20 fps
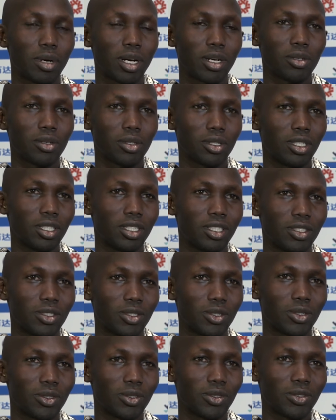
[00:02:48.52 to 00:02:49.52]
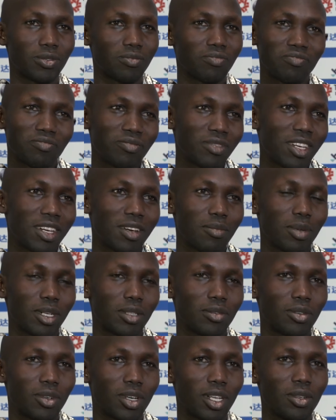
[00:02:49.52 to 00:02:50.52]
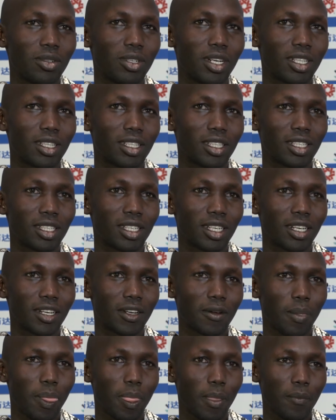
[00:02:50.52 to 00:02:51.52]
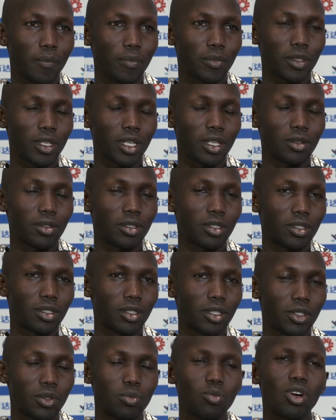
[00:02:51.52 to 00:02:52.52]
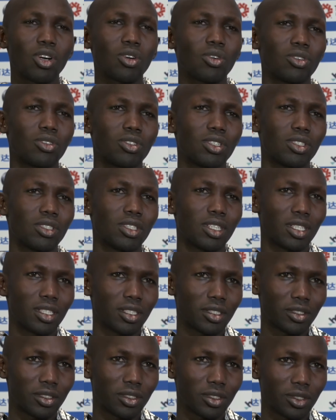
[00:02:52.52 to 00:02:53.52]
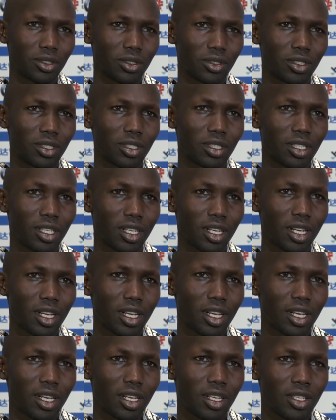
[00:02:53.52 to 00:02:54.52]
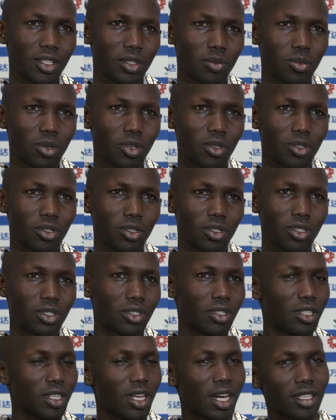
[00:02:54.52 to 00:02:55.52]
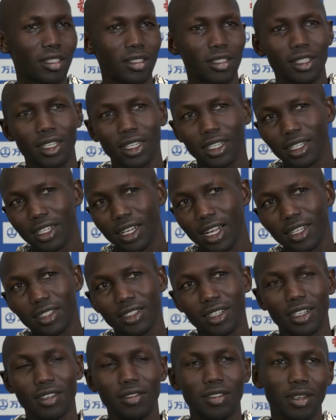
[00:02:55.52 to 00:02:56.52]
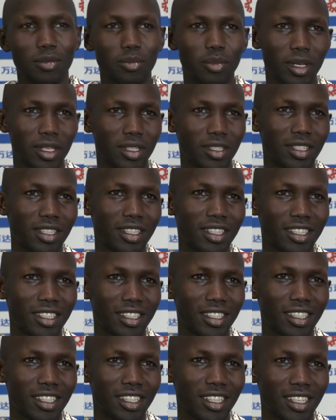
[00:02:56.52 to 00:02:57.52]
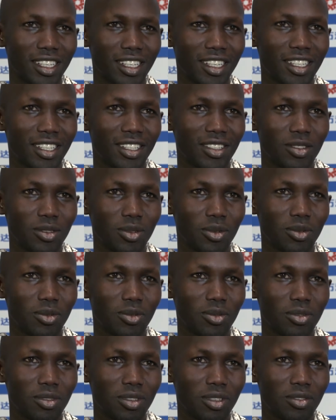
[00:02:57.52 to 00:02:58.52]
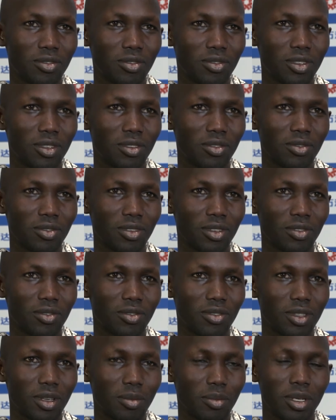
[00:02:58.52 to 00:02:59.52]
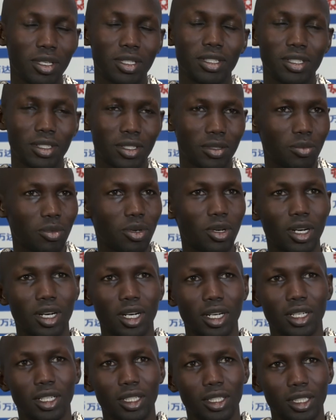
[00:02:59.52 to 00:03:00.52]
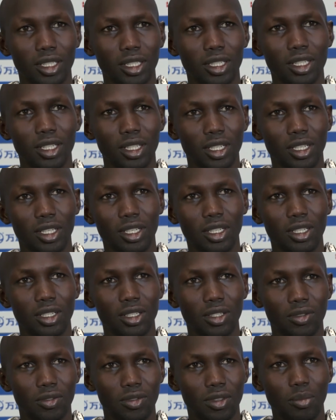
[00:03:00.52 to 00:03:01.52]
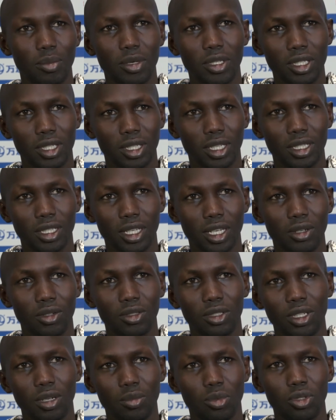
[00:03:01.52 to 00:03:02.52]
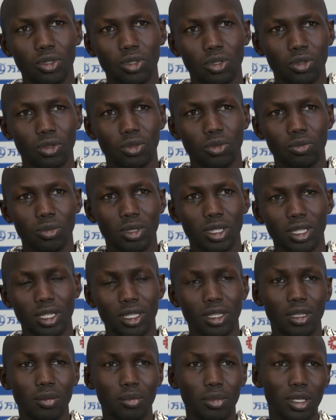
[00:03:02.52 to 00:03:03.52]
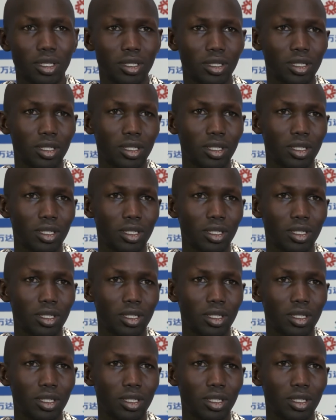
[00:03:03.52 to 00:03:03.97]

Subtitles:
gone. So, but for Eliud, I think Eliud is more consistent. You see, he's more consistent. He runs an even pace. So if the pace is more, if the pacesetters are not in a position to maintain the pace,